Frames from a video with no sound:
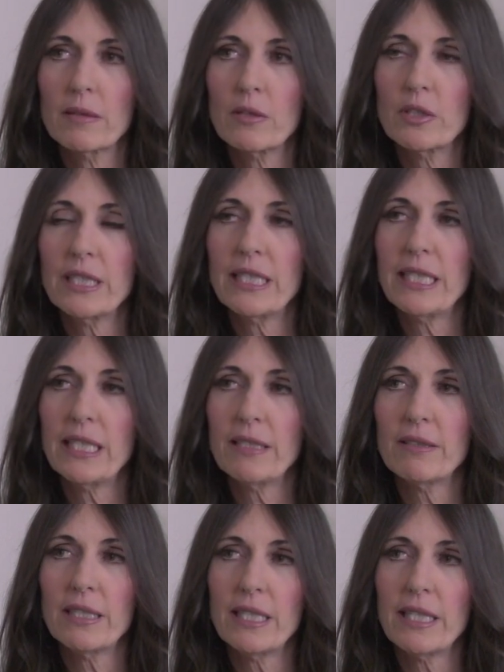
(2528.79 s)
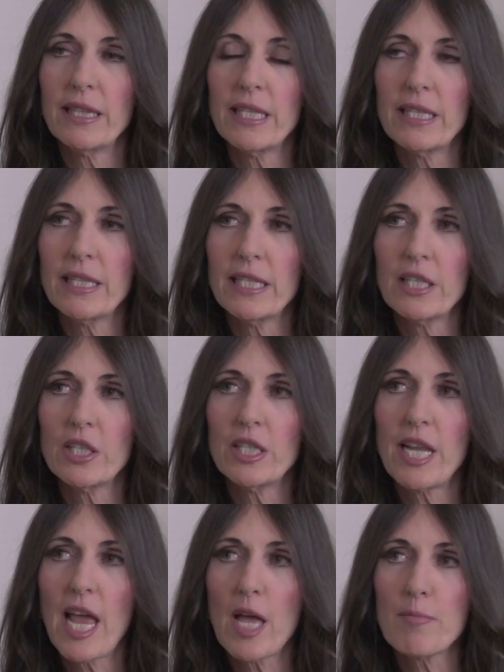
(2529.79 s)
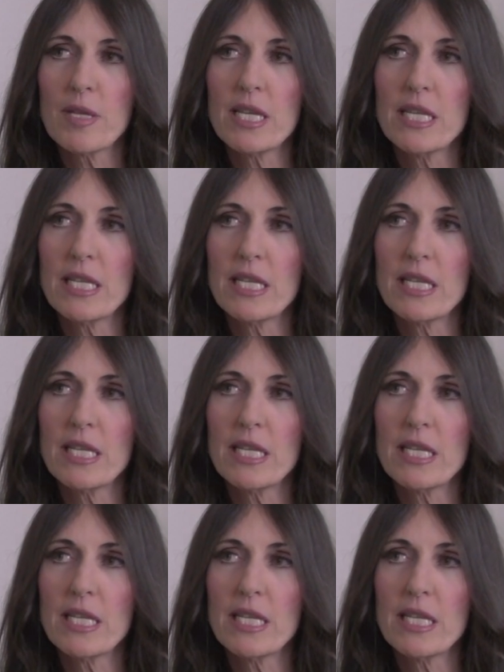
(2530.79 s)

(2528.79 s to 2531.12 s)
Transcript: Or did he think that it could happen